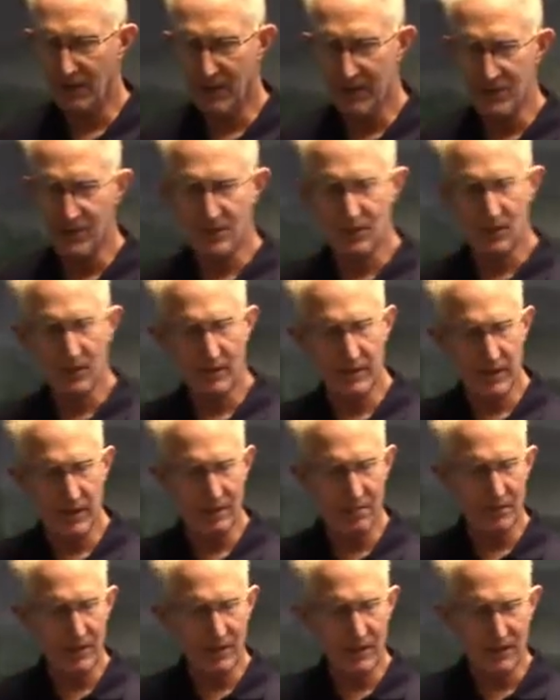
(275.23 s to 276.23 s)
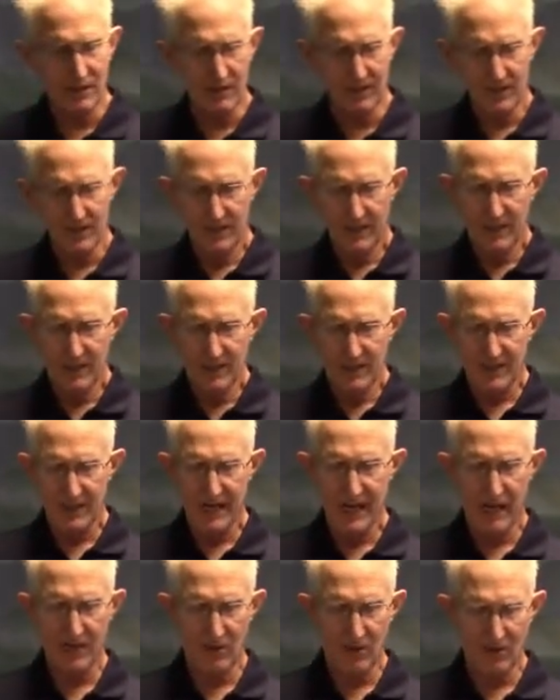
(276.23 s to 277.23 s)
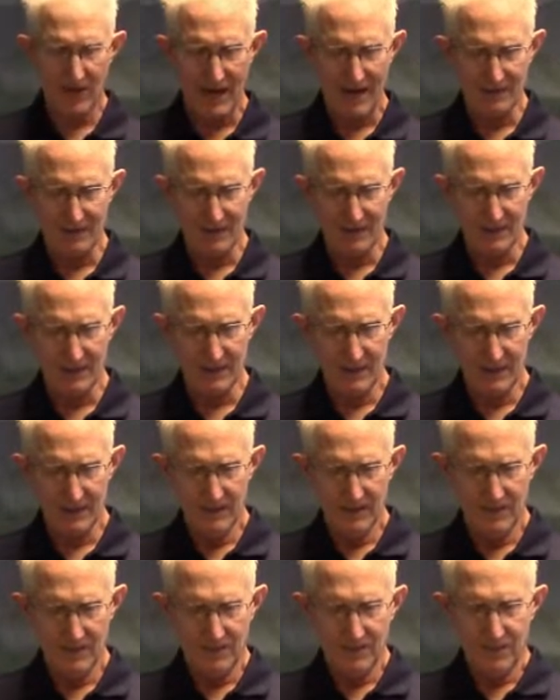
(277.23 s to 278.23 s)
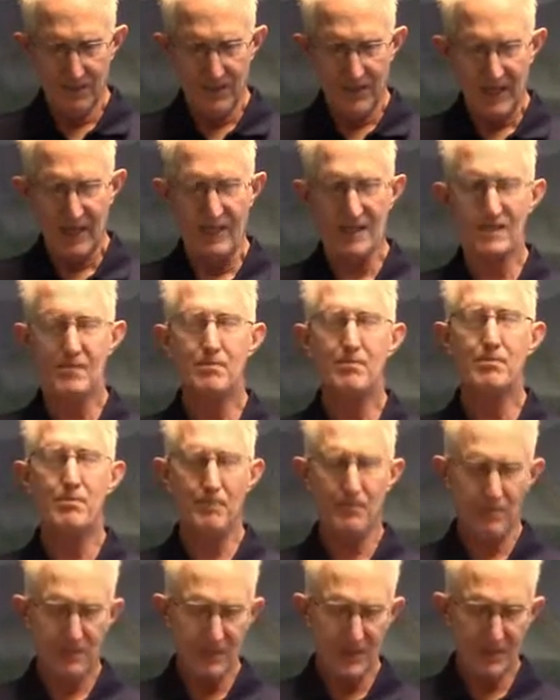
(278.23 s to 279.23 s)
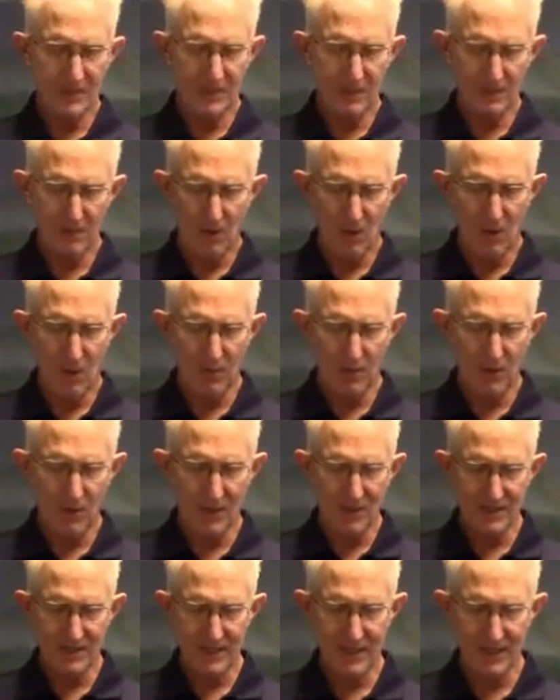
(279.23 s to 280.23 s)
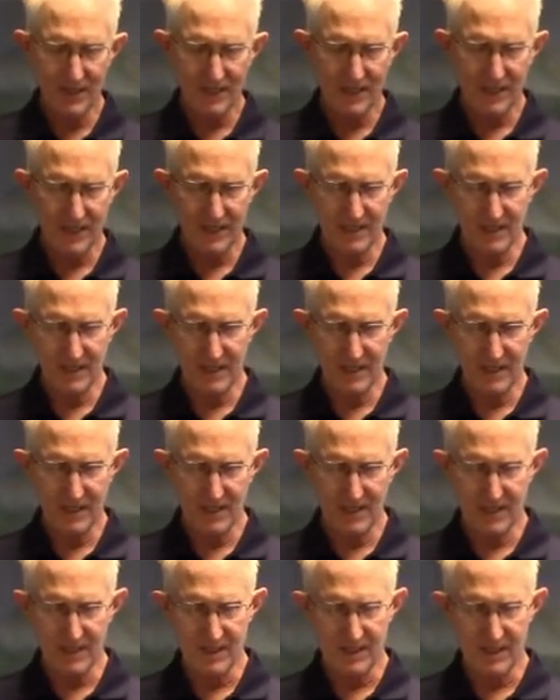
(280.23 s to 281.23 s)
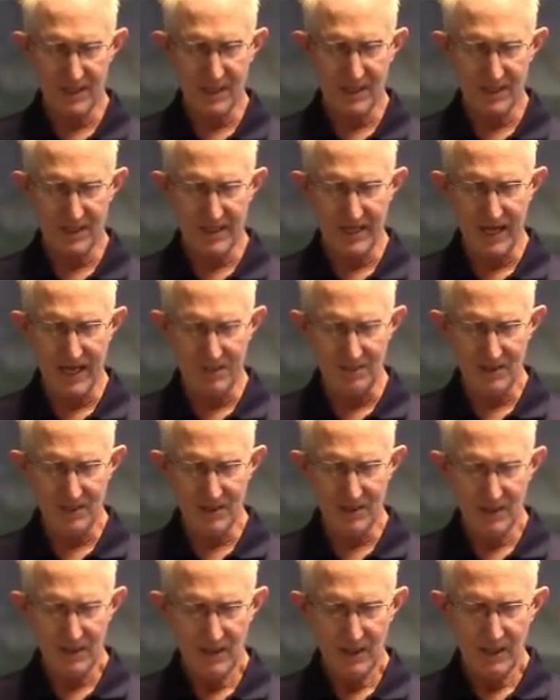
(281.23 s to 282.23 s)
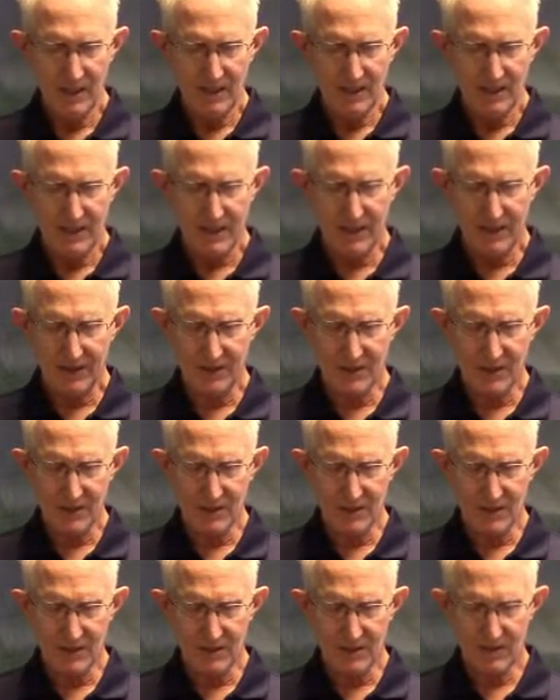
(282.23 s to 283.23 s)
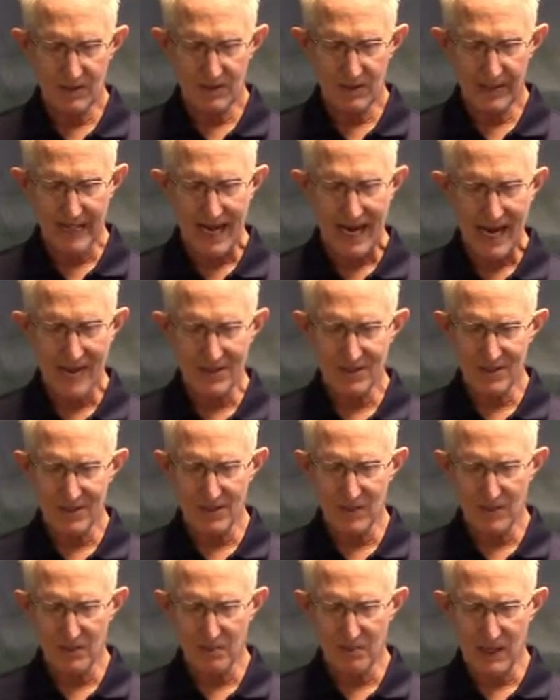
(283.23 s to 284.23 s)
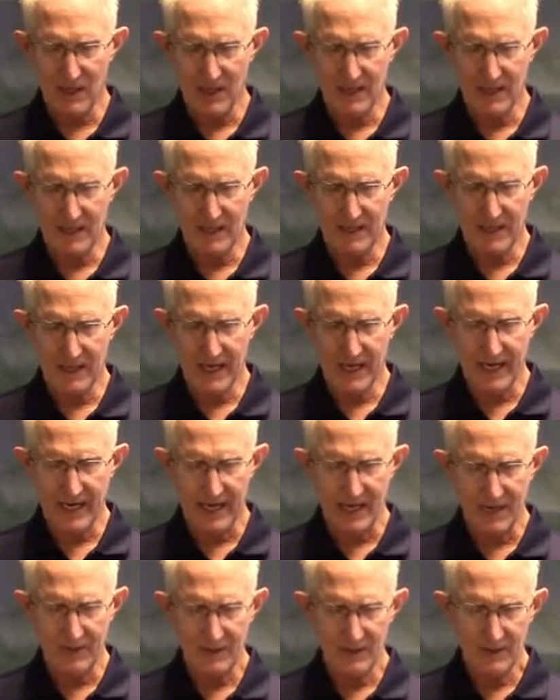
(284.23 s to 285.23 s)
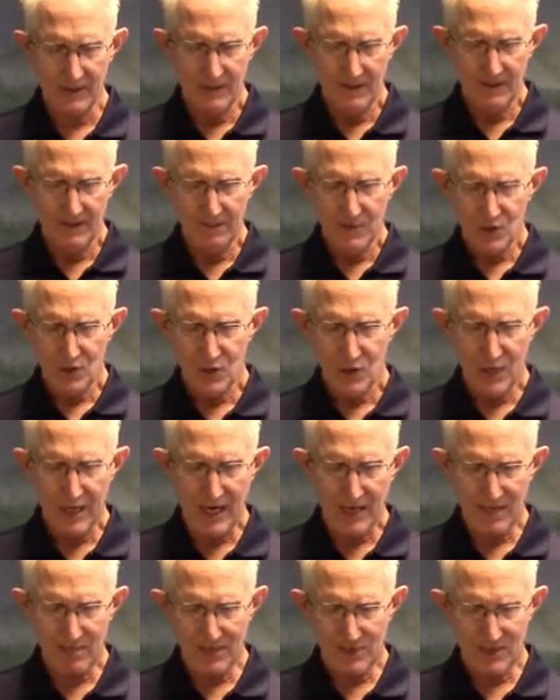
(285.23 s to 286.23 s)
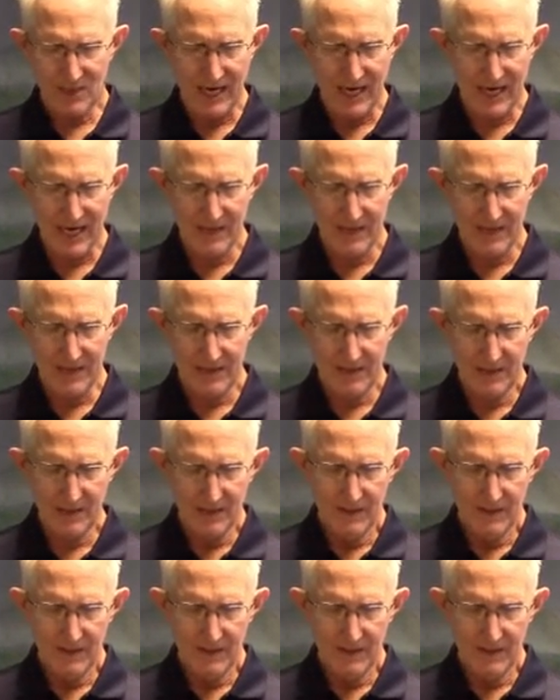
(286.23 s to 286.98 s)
insert and putter is handcrafted. This whole process takes 6 distinct steps to get this cast and spun, cut out, shaped, sanded,